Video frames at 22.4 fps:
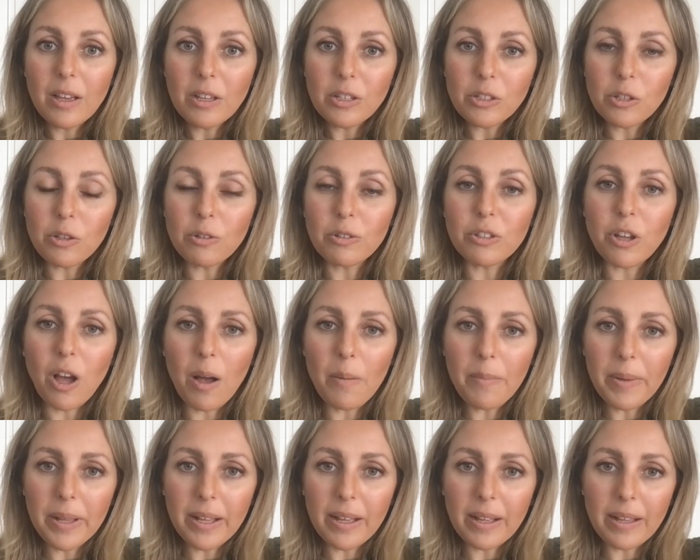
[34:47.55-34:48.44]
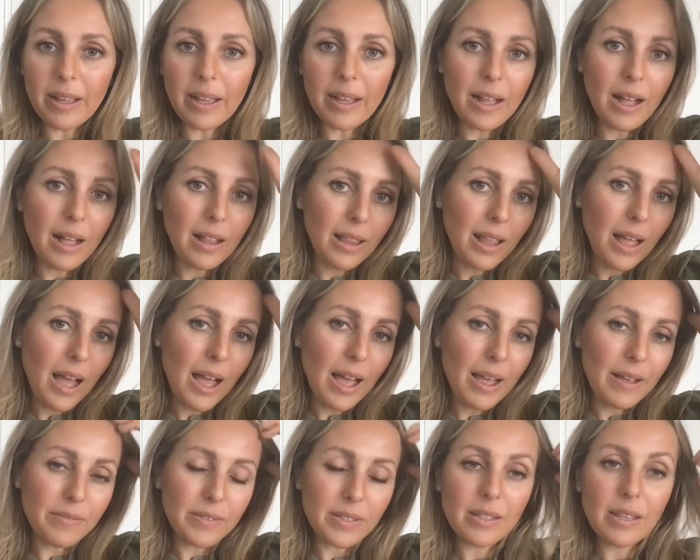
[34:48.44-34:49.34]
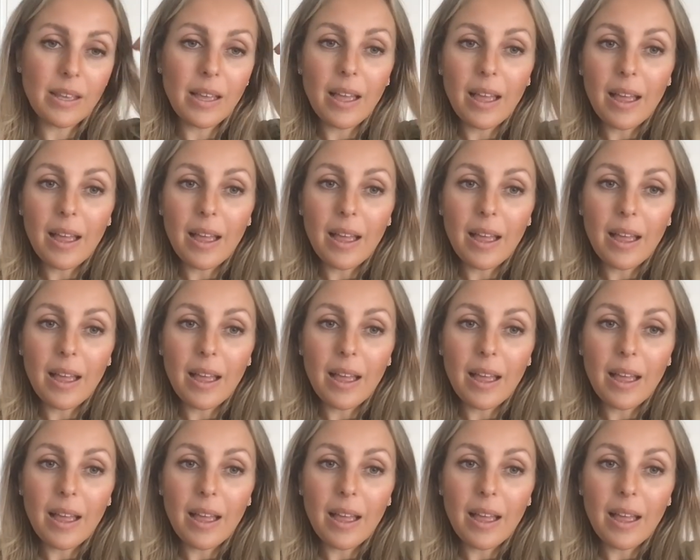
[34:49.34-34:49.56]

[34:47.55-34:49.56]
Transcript: so dominant in our lives,